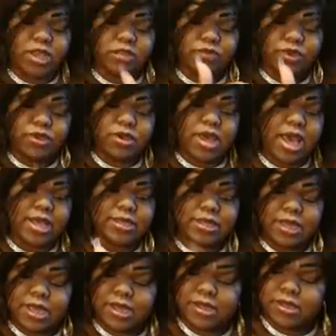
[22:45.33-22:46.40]
twice for you guys.
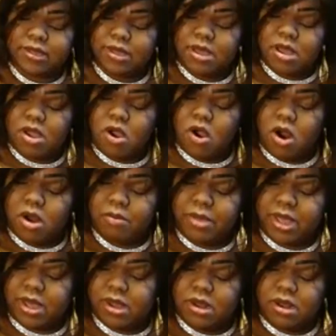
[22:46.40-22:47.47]
Yeah.
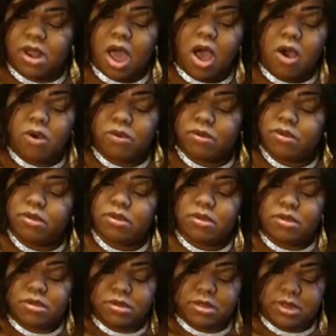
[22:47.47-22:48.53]
Karmic law.
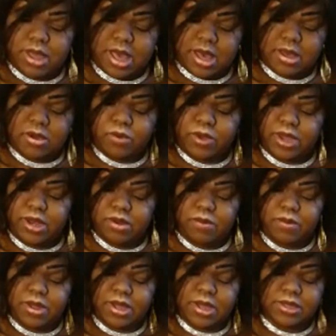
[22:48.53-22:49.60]
Yeah. Queen
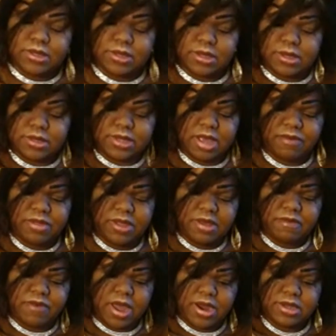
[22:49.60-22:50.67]
of Wands. It's definitely a
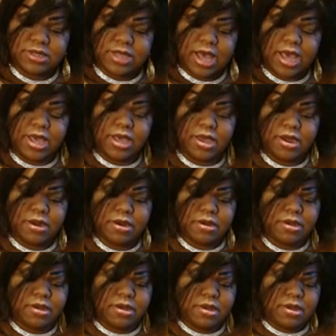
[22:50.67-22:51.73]
fire sign here.
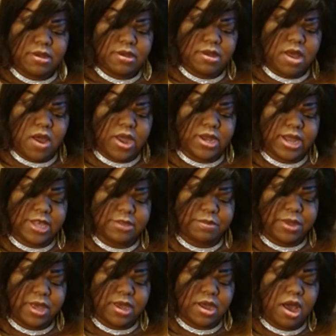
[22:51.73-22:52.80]
All right. That's
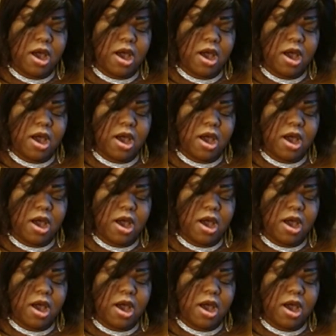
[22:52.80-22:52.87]
being